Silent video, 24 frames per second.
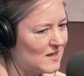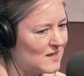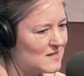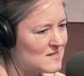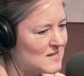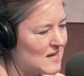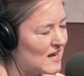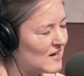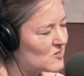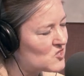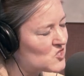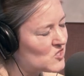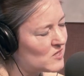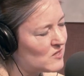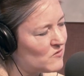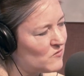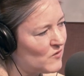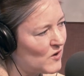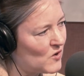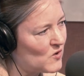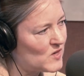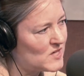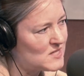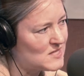is actually
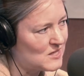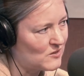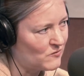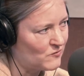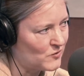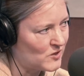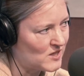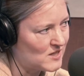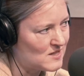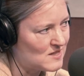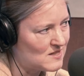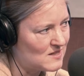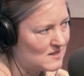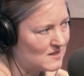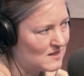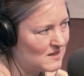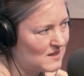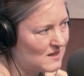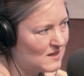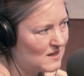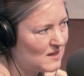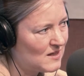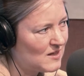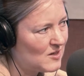very different,
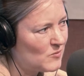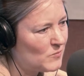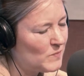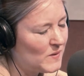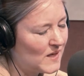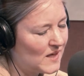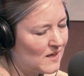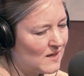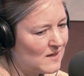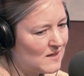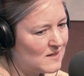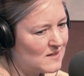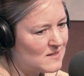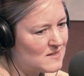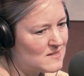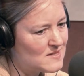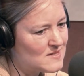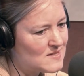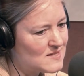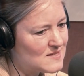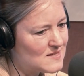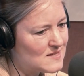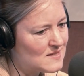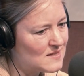
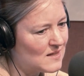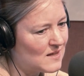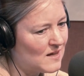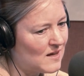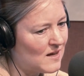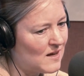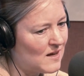because